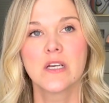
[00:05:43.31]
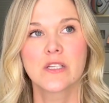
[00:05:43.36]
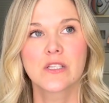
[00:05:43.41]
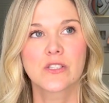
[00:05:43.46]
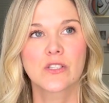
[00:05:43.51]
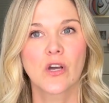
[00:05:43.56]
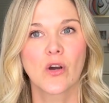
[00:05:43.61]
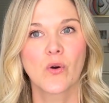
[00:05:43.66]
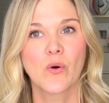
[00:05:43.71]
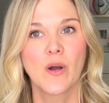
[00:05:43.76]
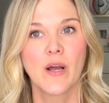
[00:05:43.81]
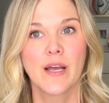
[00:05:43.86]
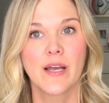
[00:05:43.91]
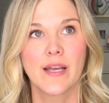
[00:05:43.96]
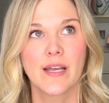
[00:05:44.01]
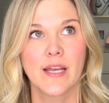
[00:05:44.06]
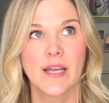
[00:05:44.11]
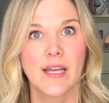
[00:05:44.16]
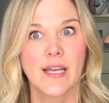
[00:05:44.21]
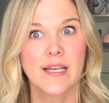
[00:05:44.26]
So,
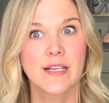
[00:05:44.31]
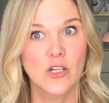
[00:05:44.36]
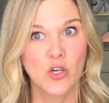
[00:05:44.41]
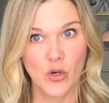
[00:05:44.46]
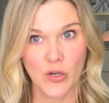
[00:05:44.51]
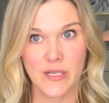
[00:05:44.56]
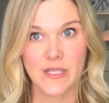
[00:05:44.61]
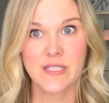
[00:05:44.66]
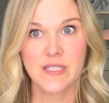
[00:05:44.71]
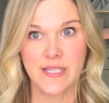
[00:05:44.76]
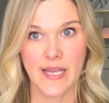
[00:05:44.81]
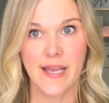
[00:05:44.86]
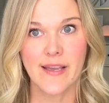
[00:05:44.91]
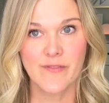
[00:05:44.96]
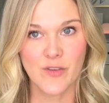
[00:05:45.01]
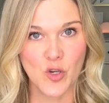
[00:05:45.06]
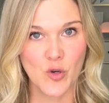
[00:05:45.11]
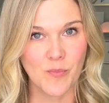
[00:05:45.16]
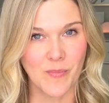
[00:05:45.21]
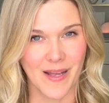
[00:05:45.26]
it could it save
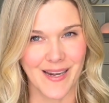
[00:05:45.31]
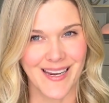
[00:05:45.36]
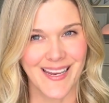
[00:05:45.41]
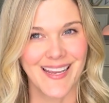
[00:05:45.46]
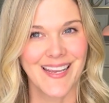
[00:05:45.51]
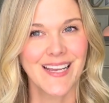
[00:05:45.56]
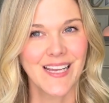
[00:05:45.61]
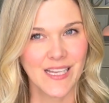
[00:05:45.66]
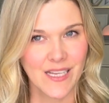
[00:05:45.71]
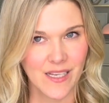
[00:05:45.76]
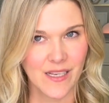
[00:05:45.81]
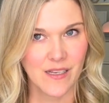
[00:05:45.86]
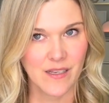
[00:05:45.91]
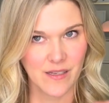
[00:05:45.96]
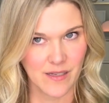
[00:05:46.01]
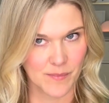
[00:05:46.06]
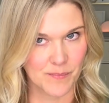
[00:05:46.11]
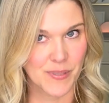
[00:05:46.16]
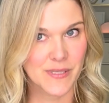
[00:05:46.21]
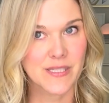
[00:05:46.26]
you money?
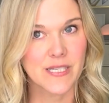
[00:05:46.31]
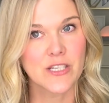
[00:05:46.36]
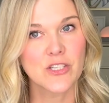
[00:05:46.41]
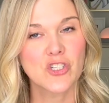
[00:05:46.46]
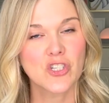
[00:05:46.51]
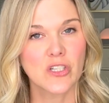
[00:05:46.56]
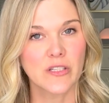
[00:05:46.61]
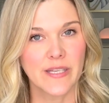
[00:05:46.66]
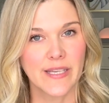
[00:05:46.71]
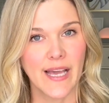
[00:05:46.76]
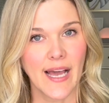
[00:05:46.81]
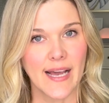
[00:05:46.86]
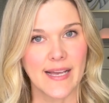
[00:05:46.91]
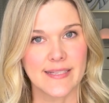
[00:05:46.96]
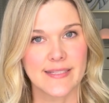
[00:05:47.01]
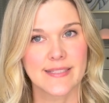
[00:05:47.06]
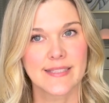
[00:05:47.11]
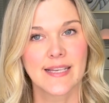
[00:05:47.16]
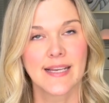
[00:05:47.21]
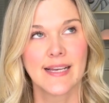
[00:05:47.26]
Potentially, yes.